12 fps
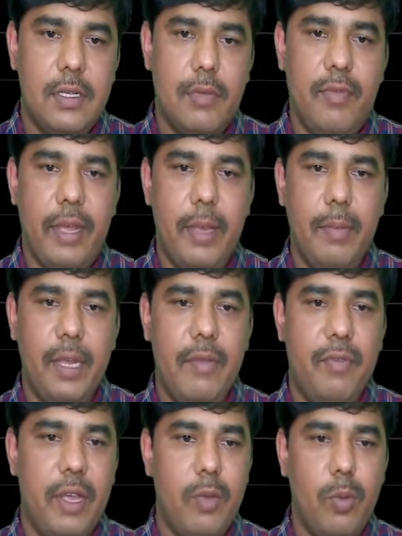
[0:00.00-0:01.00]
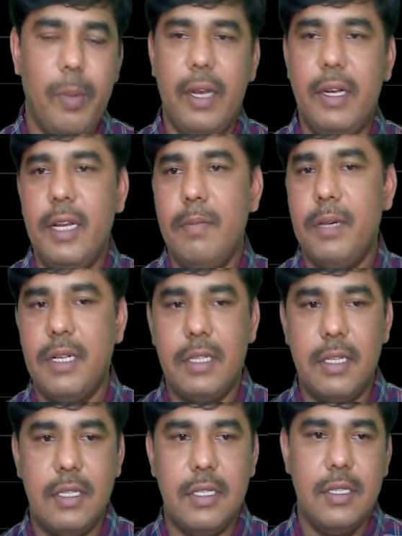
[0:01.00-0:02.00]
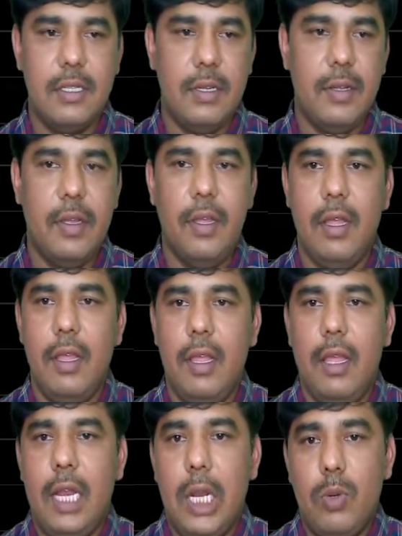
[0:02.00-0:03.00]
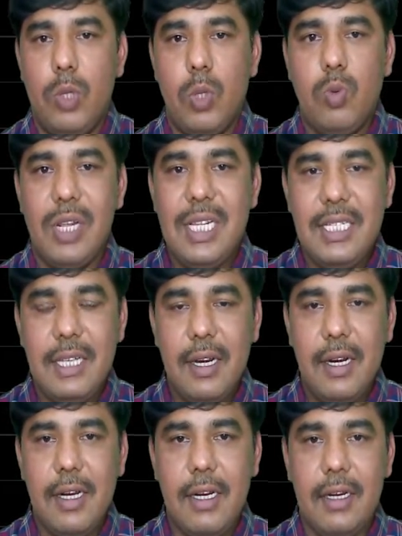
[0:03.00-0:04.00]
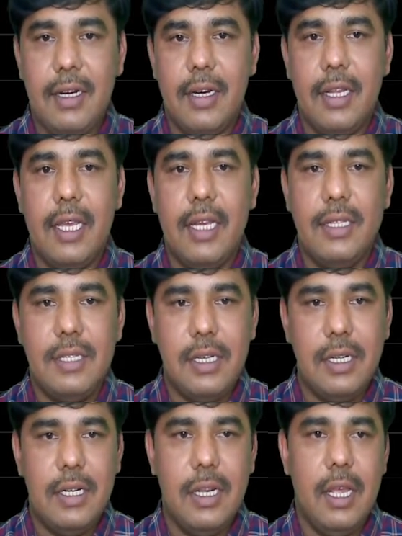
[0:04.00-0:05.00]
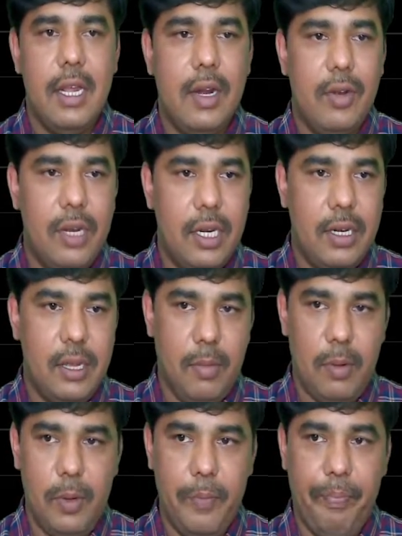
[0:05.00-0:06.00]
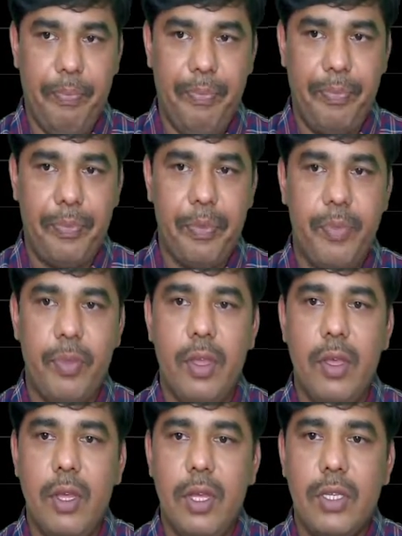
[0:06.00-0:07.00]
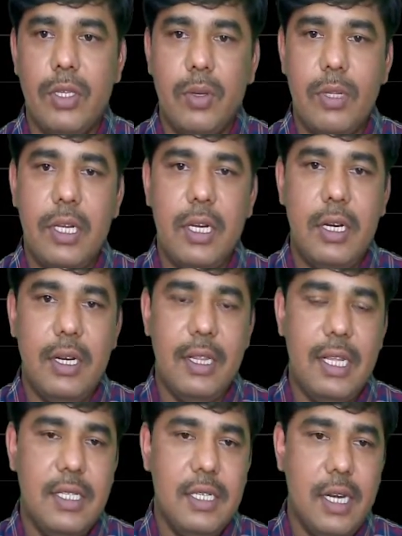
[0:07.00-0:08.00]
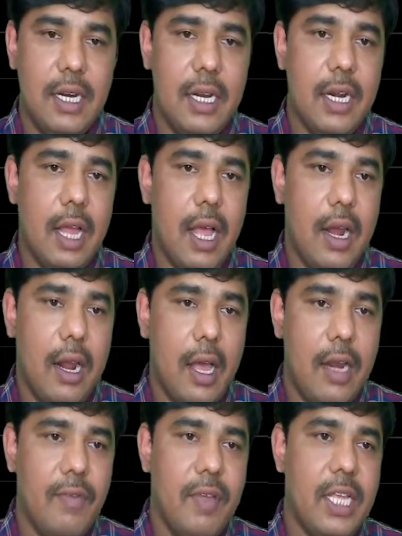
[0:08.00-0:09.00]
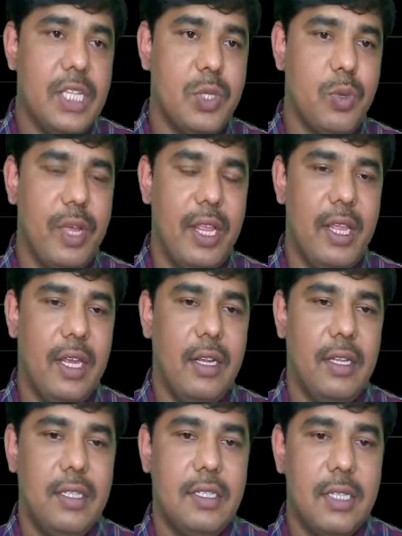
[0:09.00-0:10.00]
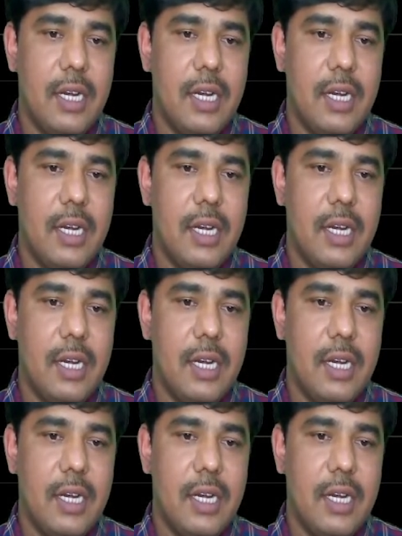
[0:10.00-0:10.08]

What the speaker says: 5 men, 5 women, 10 persons. Now 12 children can sit around a table. So that the children are always together. The